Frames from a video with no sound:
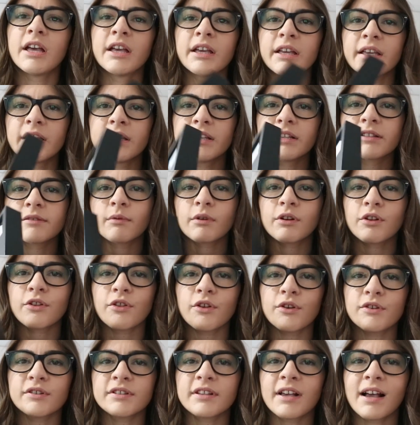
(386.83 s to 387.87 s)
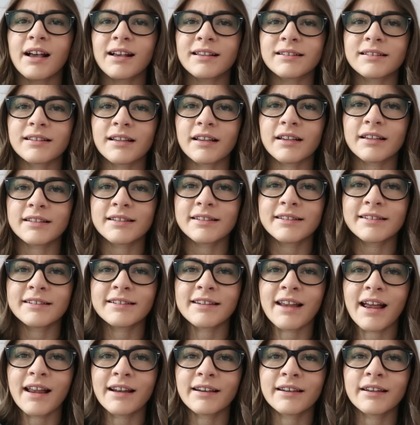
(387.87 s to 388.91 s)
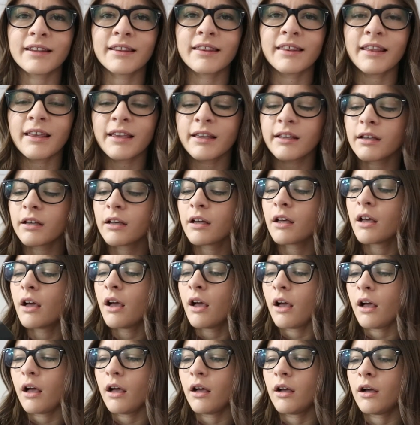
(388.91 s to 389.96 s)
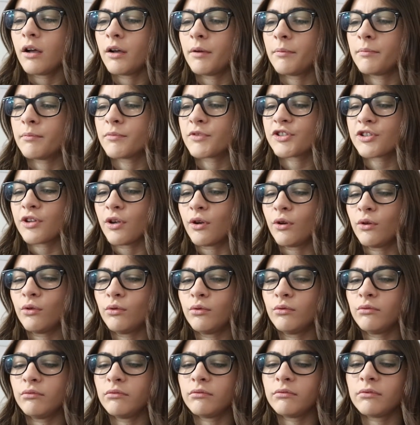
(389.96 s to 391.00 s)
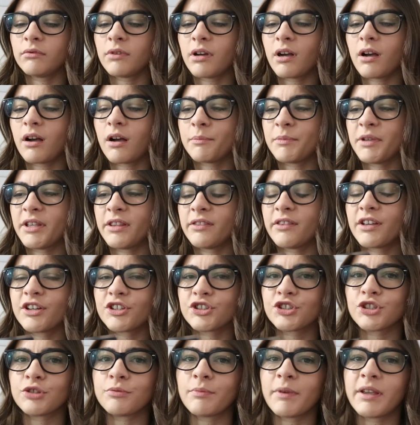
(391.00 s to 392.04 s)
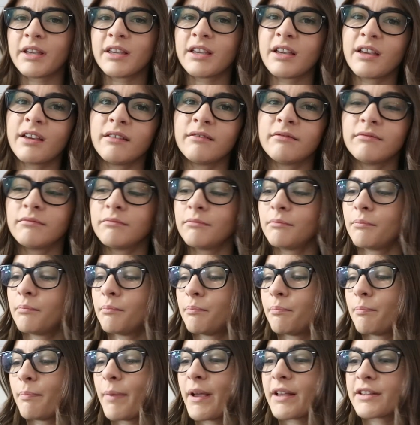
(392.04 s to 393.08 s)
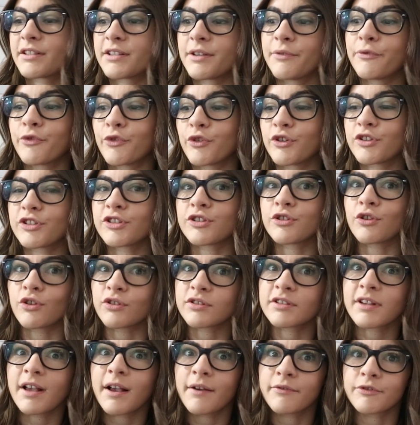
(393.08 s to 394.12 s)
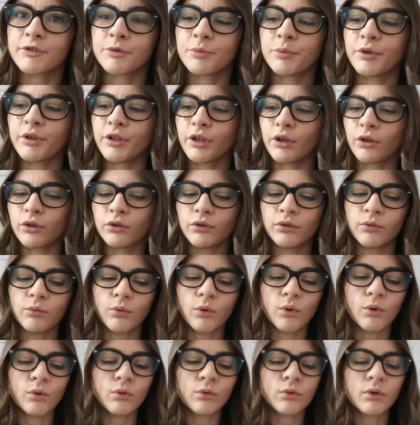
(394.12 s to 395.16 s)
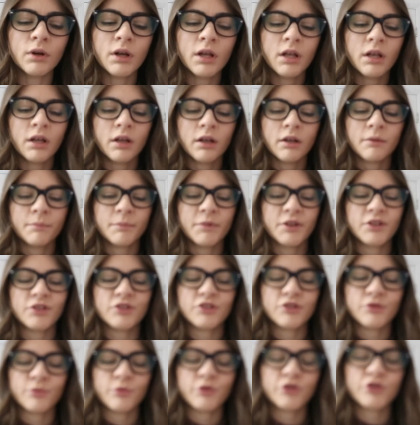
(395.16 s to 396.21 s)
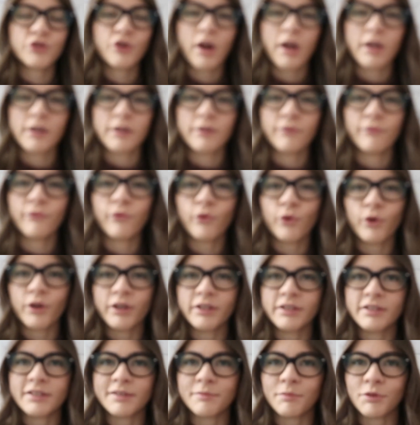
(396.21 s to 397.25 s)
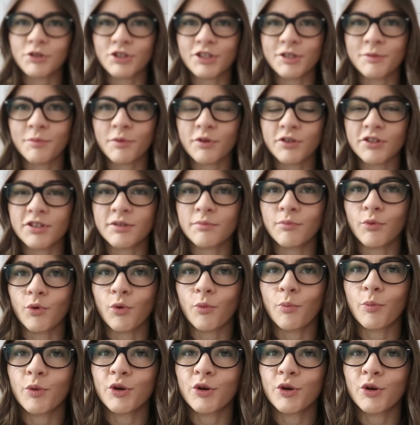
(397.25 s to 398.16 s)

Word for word: It is one of those that has like a stand thing um, so I mean that should make it better for us not to have to put it on the wall because we try and avoid as much as possible